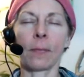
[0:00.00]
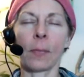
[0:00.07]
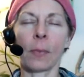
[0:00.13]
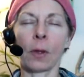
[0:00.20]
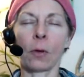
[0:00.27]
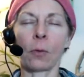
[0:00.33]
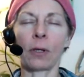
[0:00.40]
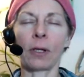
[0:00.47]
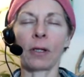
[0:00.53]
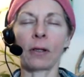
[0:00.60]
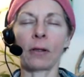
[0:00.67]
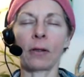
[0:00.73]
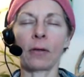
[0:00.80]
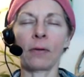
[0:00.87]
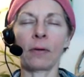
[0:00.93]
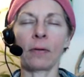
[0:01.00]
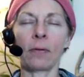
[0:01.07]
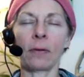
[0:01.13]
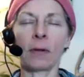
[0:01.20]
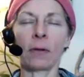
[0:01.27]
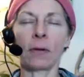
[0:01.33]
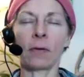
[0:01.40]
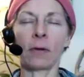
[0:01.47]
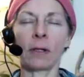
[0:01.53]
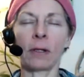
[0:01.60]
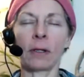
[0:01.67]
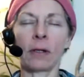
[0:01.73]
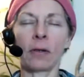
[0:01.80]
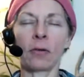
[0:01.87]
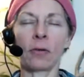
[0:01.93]
Opening the living field of
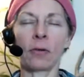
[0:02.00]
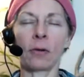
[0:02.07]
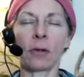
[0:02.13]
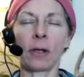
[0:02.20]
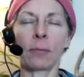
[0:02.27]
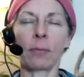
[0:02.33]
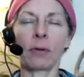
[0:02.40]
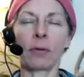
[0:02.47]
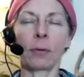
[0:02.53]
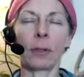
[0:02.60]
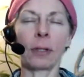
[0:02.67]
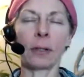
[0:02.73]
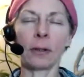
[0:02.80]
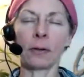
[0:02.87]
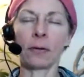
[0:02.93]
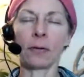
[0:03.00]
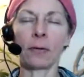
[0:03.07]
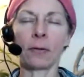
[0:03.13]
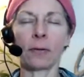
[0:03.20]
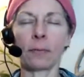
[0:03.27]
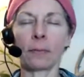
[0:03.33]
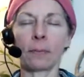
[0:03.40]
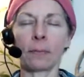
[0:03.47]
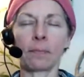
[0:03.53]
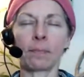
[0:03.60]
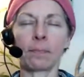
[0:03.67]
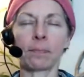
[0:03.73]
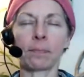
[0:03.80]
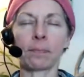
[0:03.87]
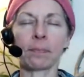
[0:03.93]
unconditional love between us.
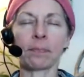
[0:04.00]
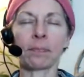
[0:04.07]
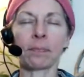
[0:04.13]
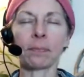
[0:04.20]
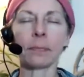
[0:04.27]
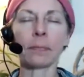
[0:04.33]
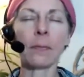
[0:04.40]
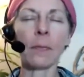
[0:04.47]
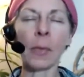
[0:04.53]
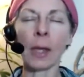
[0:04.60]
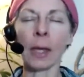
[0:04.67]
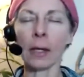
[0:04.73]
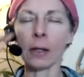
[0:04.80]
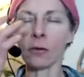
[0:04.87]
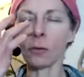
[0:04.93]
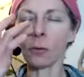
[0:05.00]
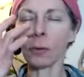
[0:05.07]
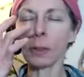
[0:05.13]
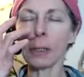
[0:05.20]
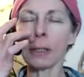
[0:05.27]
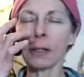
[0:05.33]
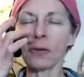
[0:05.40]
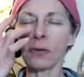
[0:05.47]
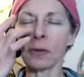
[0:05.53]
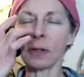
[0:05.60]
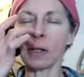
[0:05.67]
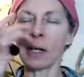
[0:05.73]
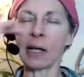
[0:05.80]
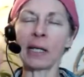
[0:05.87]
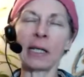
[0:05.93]
And joining us
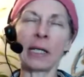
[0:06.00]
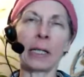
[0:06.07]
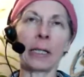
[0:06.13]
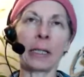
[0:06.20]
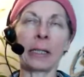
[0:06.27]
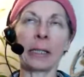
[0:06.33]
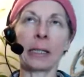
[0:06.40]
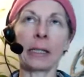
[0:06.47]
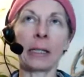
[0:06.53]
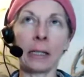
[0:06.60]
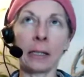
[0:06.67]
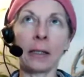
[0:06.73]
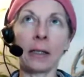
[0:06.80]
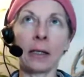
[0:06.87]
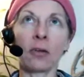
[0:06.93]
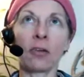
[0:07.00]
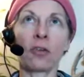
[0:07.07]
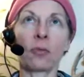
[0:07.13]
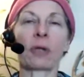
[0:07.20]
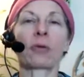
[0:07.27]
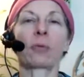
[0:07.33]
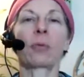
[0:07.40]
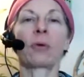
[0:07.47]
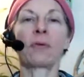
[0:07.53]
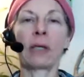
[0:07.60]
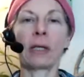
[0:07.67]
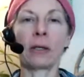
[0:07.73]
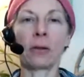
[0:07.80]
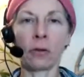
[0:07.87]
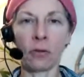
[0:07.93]
tonight in the spectrum of
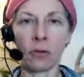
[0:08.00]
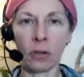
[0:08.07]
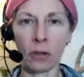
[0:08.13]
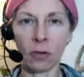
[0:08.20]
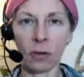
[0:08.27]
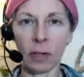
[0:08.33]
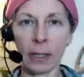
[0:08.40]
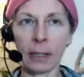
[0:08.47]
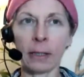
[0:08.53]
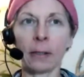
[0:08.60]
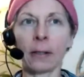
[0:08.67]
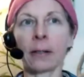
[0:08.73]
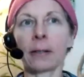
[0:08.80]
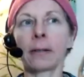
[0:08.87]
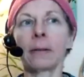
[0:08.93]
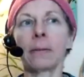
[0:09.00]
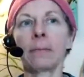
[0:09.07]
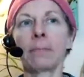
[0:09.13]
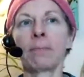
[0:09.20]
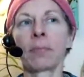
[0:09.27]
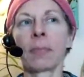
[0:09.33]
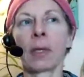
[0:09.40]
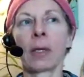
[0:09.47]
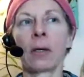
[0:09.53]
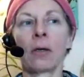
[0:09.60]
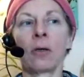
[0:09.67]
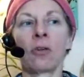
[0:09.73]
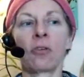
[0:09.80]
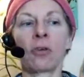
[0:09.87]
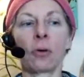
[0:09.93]
the energy is Lady Nada.
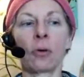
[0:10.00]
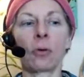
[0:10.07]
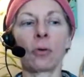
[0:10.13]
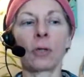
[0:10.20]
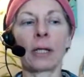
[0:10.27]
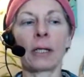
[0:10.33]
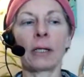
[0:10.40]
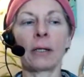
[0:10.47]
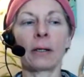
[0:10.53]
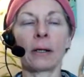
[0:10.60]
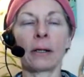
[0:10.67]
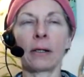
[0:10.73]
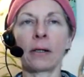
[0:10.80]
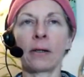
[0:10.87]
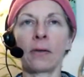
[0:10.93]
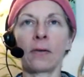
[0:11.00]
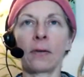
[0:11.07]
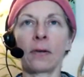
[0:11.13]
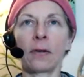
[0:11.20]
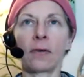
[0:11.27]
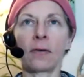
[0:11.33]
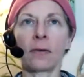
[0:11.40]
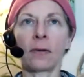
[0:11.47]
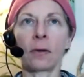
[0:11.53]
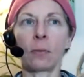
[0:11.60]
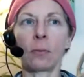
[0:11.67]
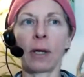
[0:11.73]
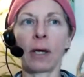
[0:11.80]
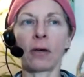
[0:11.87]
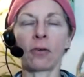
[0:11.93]
So Lady Nada is an ascended
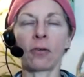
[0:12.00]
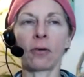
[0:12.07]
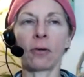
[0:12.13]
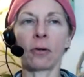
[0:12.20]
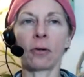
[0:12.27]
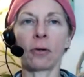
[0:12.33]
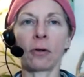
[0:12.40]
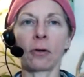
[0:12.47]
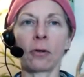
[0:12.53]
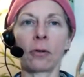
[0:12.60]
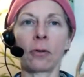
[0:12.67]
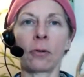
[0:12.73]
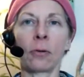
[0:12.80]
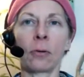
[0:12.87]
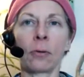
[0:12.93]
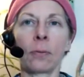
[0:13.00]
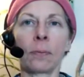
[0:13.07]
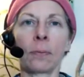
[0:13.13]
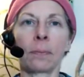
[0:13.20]
master who